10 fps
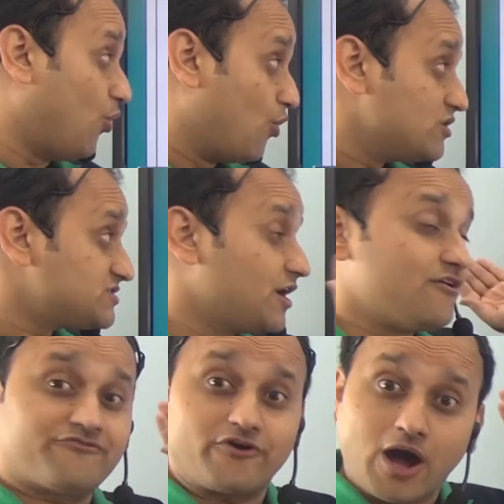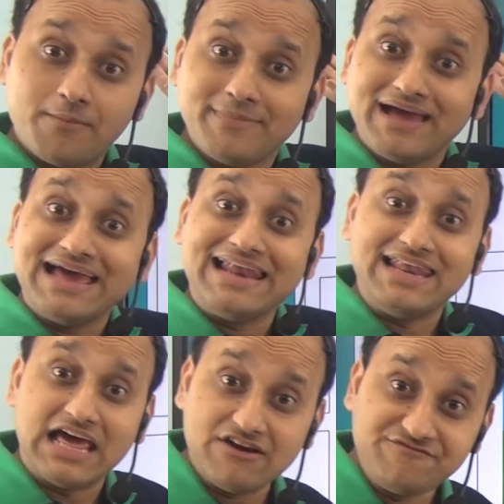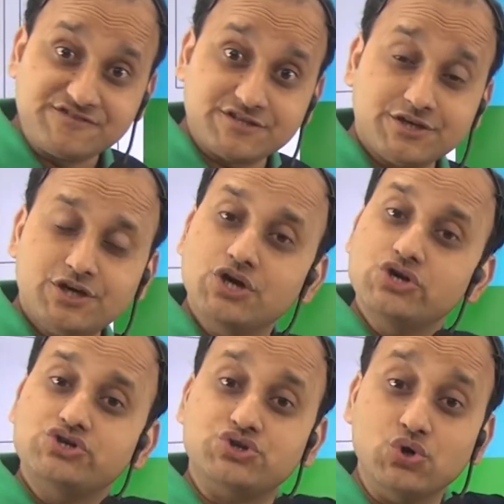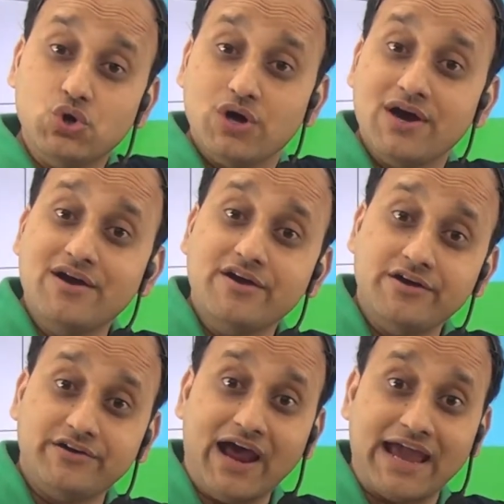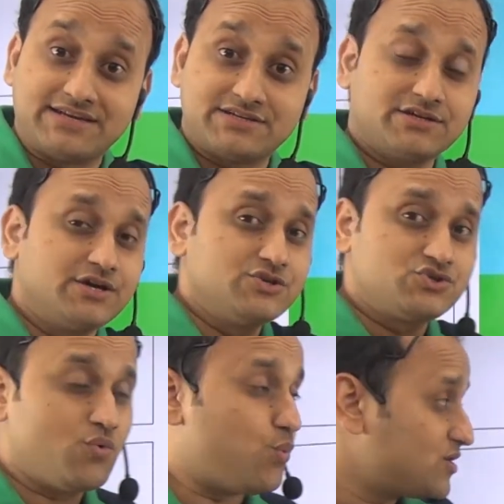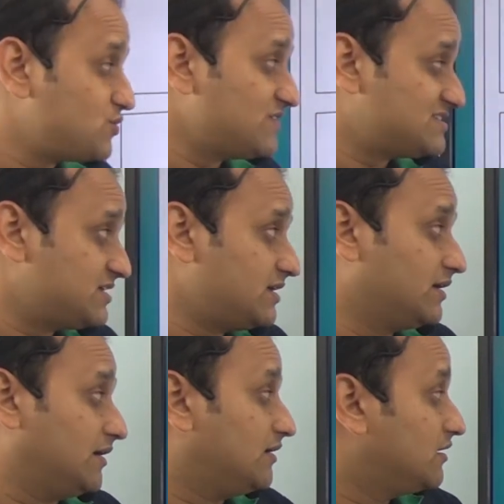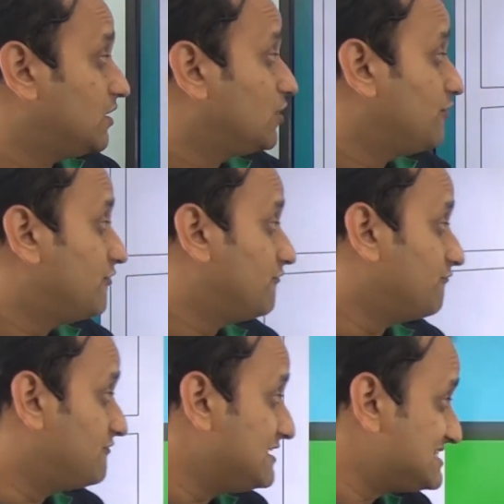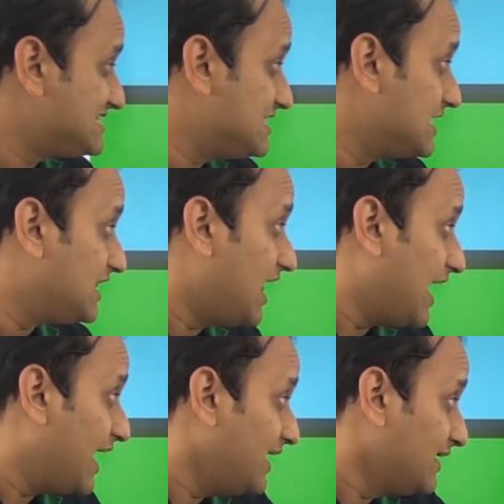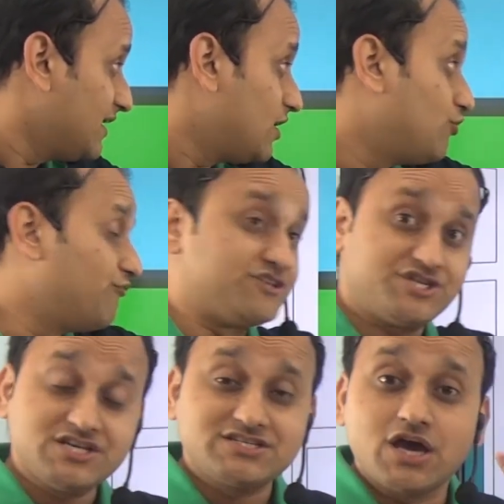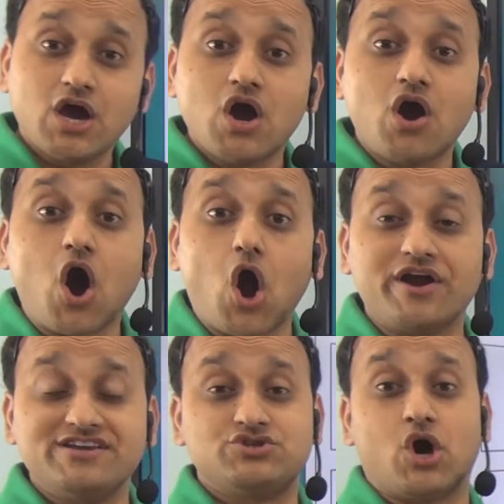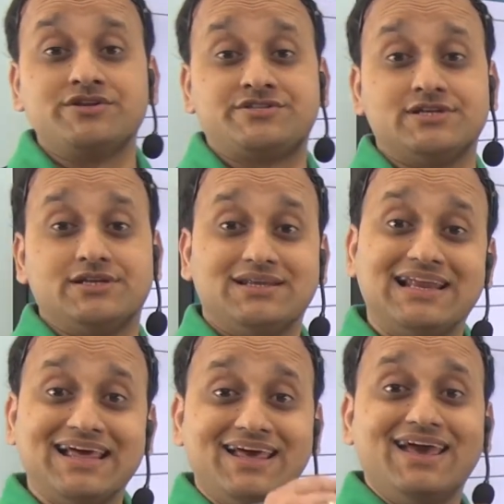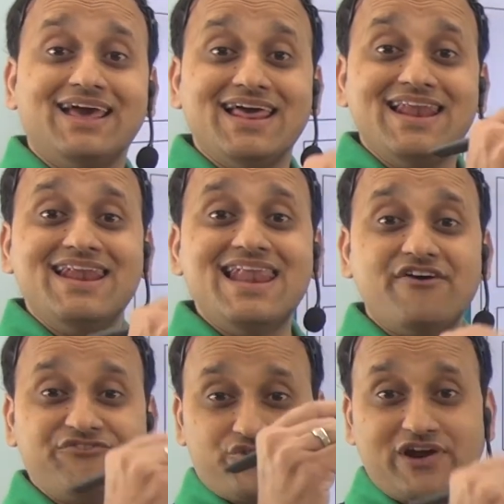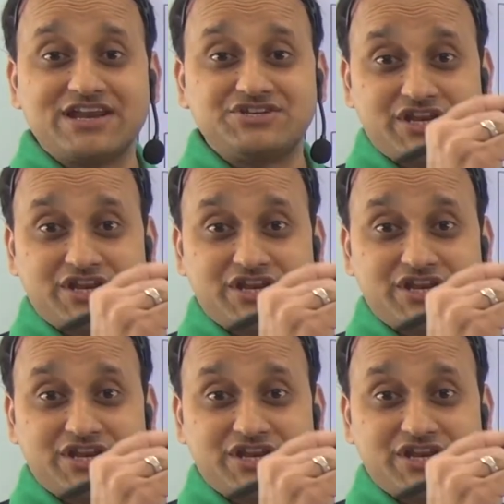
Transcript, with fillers: goes from left to right. So what do we see here? We see a line which is horizontal, left right